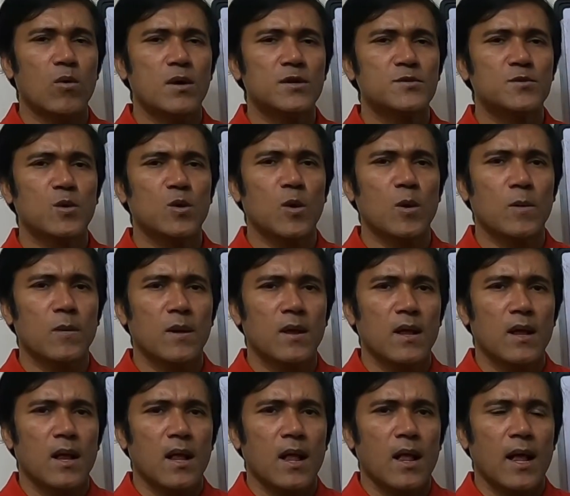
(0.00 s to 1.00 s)
want to
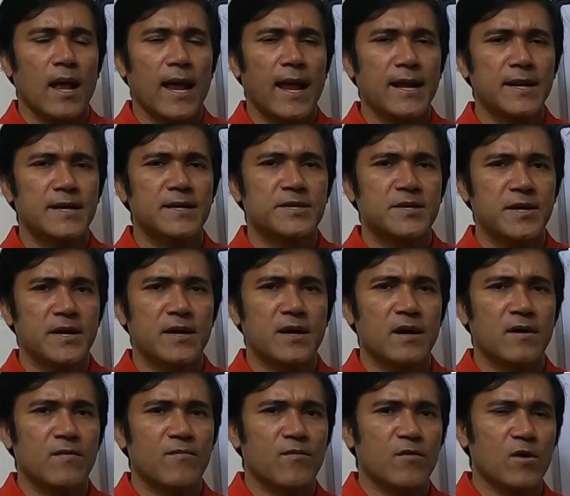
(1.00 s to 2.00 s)
end it
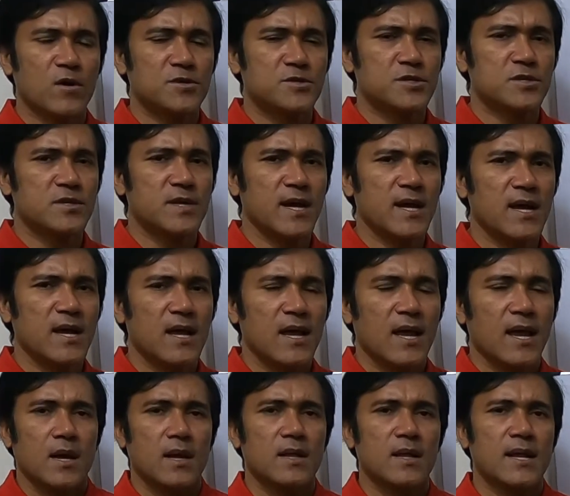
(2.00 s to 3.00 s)
here for today.
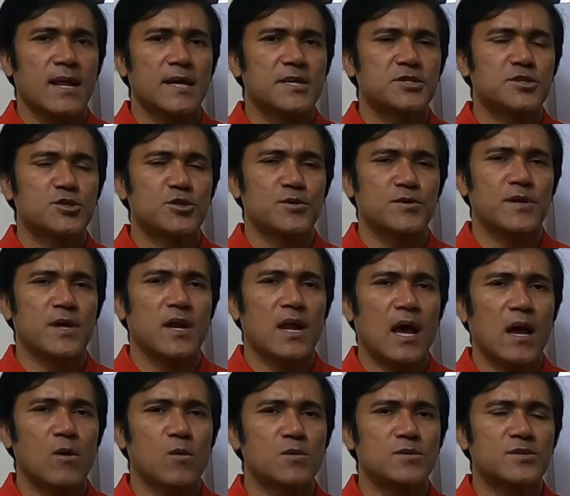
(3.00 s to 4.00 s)
In the next tutorial,
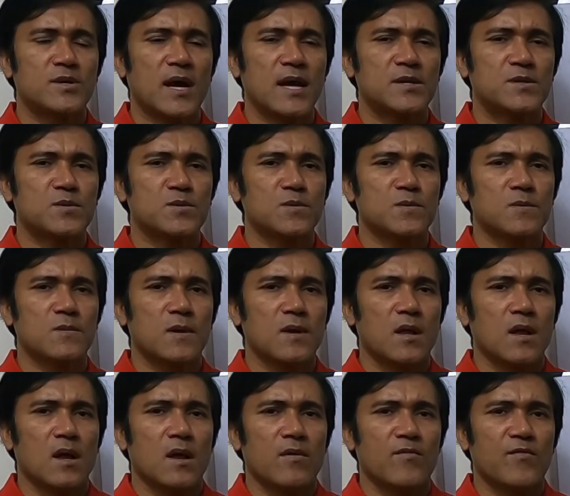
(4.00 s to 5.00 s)
I will try to
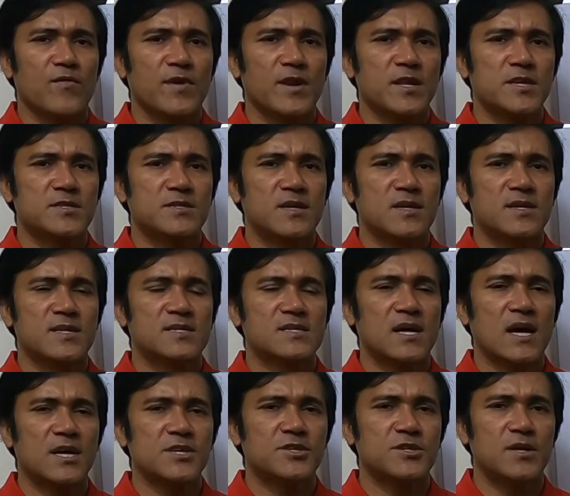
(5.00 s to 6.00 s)
finish the
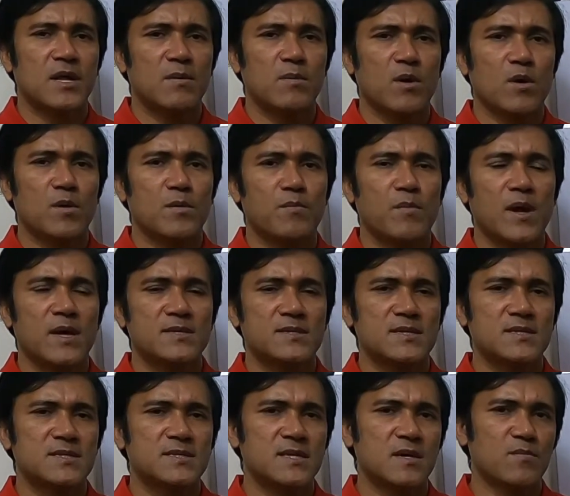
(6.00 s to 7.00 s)
discussion about
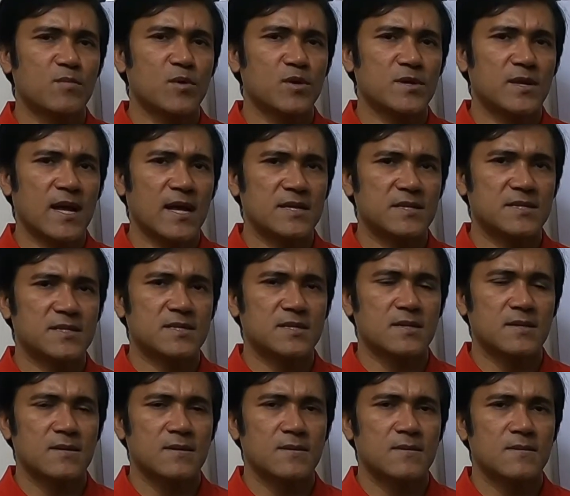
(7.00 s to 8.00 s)
present simple tense.
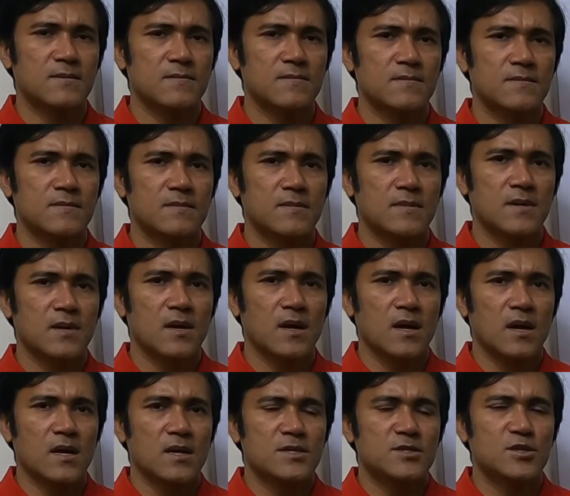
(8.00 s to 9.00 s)

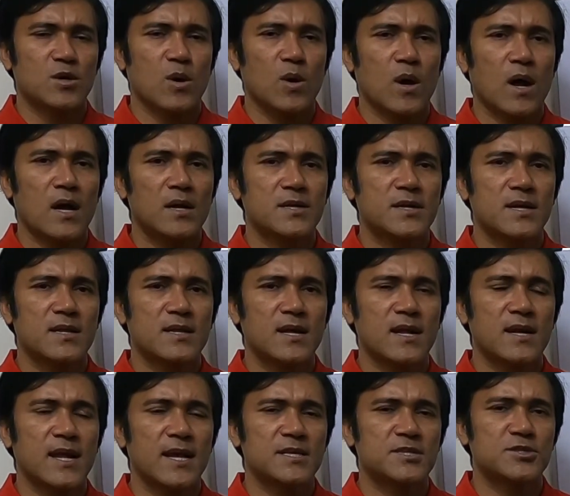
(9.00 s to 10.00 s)
So until
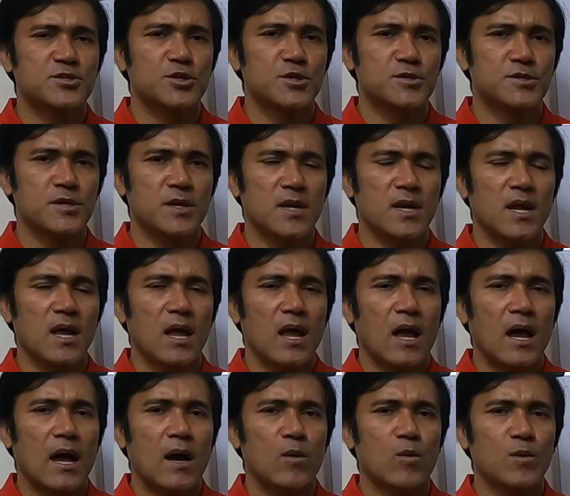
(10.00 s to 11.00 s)
the next tutorial,
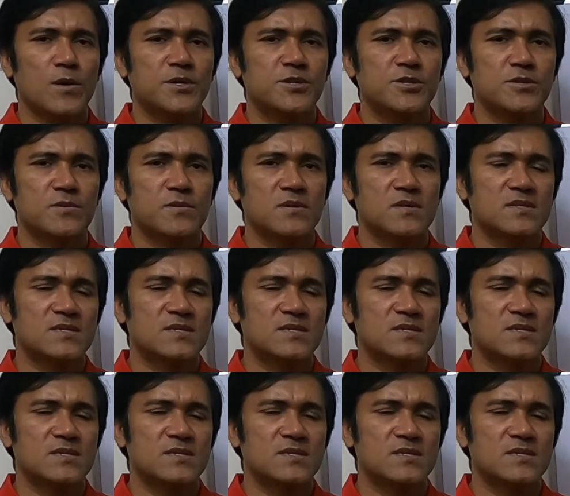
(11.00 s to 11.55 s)
I wish you